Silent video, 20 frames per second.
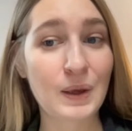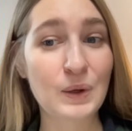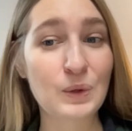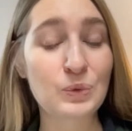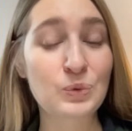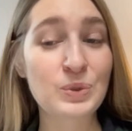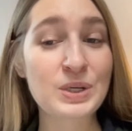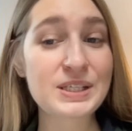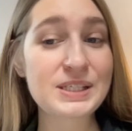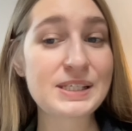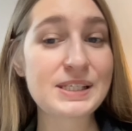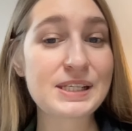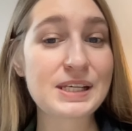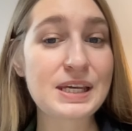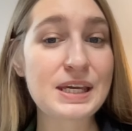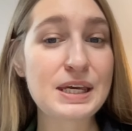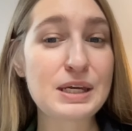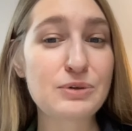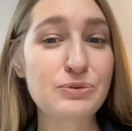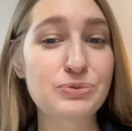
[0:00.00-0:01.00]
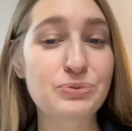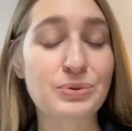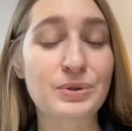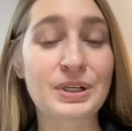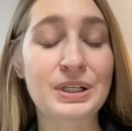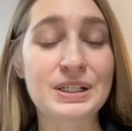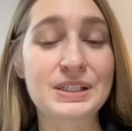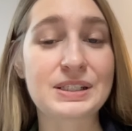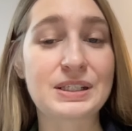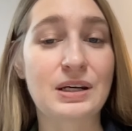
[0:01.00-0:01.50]
we see,
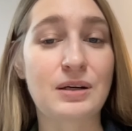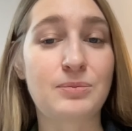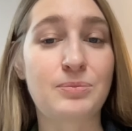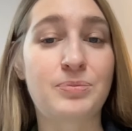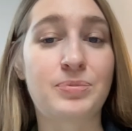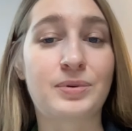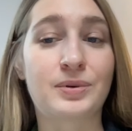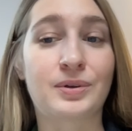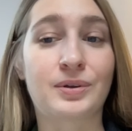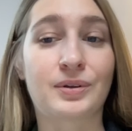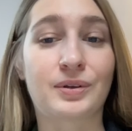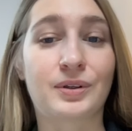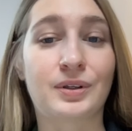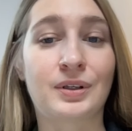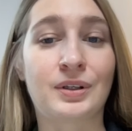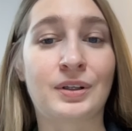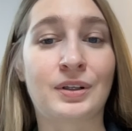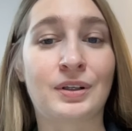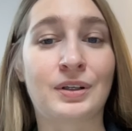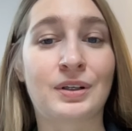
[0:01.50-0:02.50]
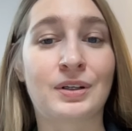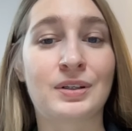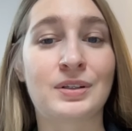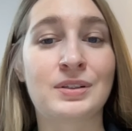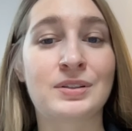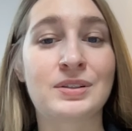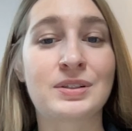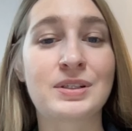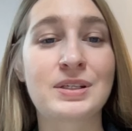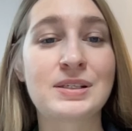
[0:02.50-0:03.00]
for example,
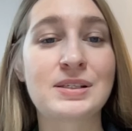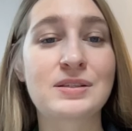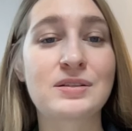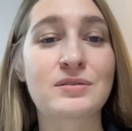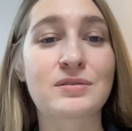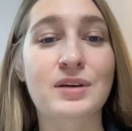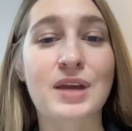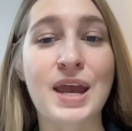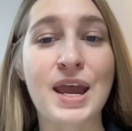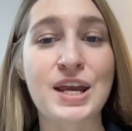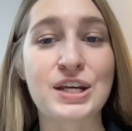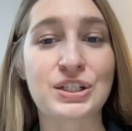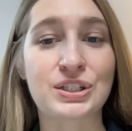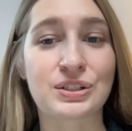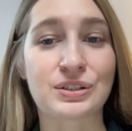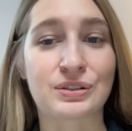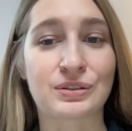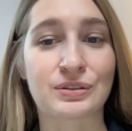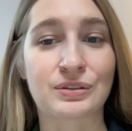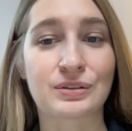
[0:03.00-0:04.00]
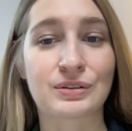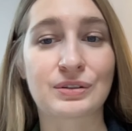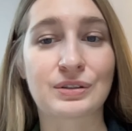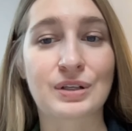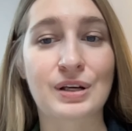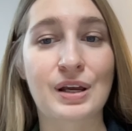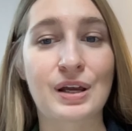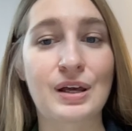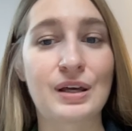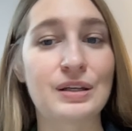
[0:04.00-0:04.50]
in this location,
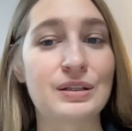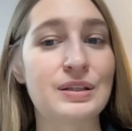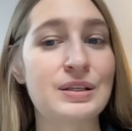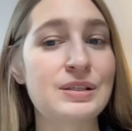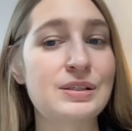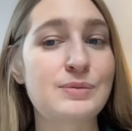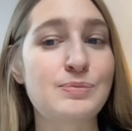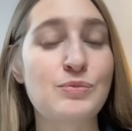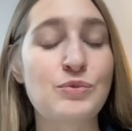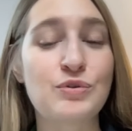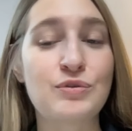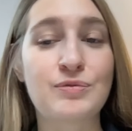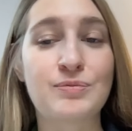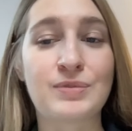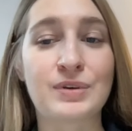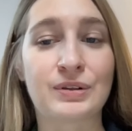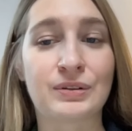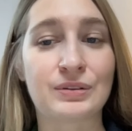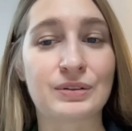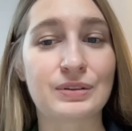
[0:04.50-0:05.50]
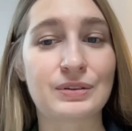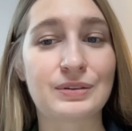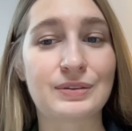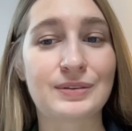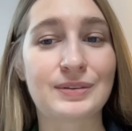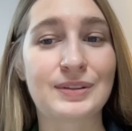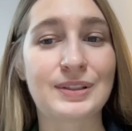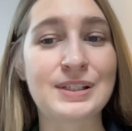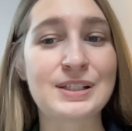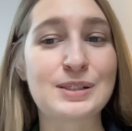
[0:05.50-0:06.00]
this movement,
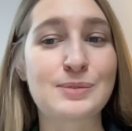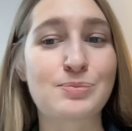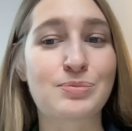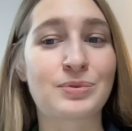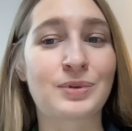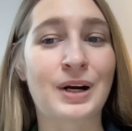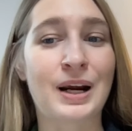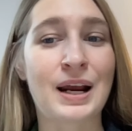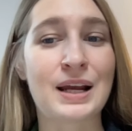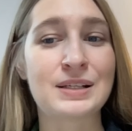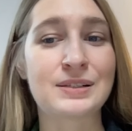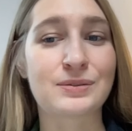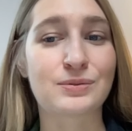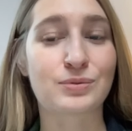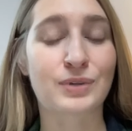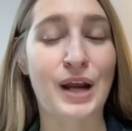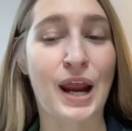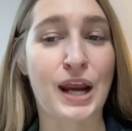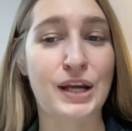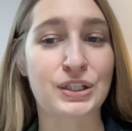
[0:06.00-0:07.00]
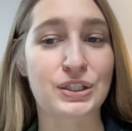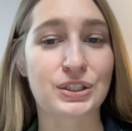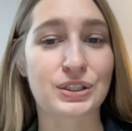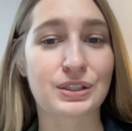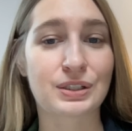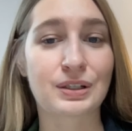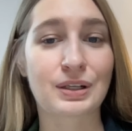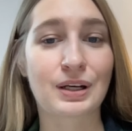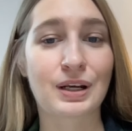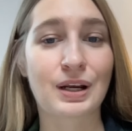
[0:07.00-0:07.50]
this price
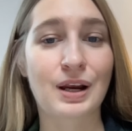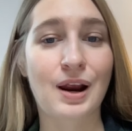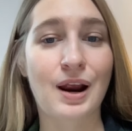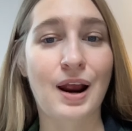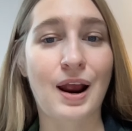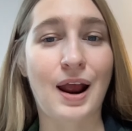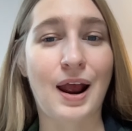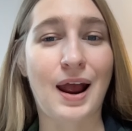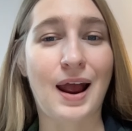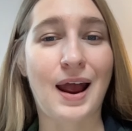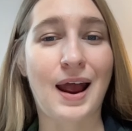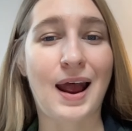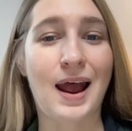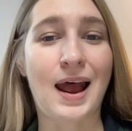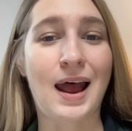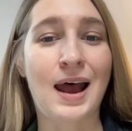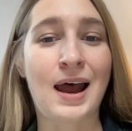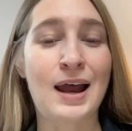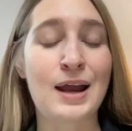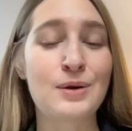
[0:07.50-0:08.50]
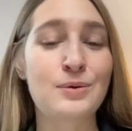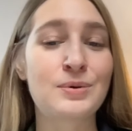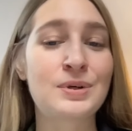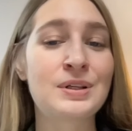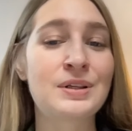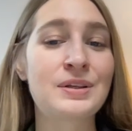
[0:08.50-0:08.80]
range. I will